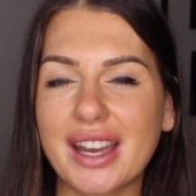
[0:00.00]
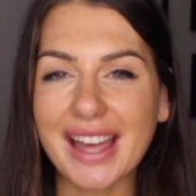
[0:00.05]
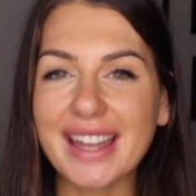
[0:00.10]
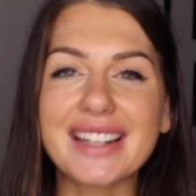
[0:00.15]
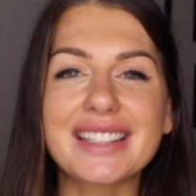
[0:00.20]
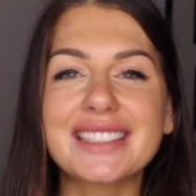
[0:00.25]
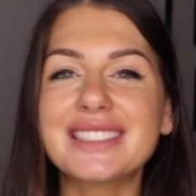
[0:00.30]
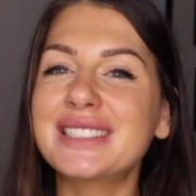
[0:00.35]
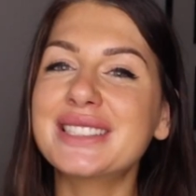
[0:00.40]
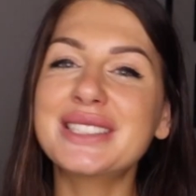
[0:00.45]
And
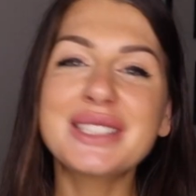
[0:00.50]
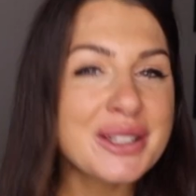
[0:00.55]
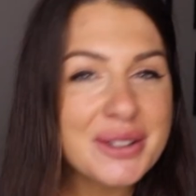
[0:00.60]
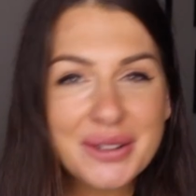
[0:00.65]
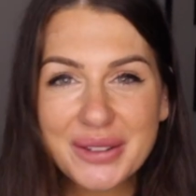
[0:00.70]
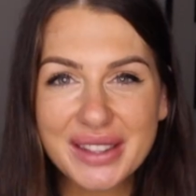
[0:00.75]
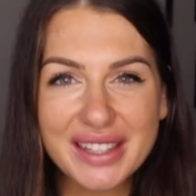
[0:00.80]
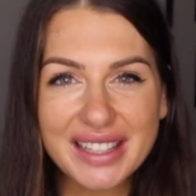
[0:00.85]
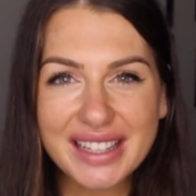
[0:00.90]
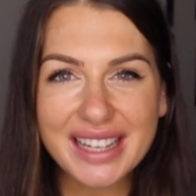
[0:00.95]

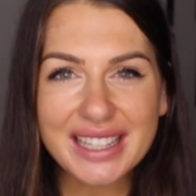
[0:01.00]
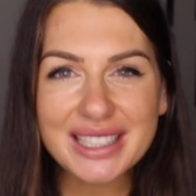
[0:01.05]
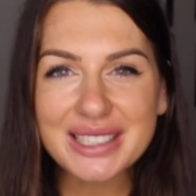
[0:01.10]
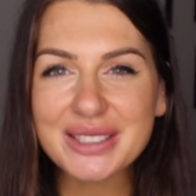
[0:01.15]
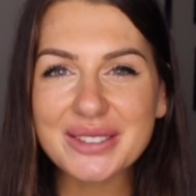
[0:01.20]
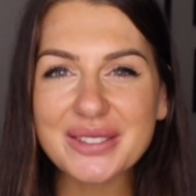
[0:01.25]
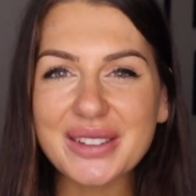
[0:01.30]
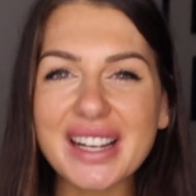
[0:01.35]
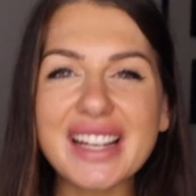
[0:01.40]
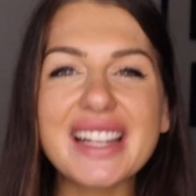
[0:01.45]
until the
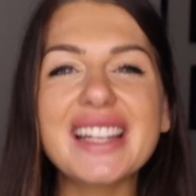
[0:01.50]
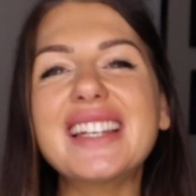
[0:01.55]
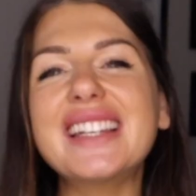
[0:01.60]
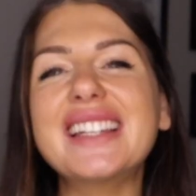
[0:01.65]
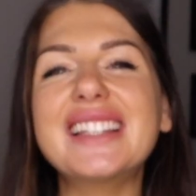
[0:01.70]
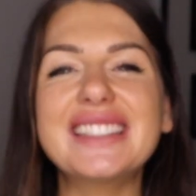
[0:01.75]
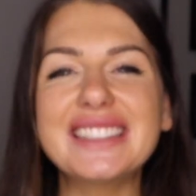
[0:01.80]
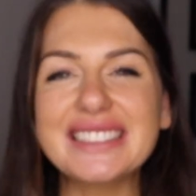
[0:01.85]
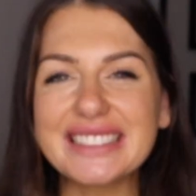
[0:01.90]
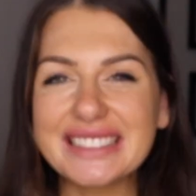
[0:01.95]
next one,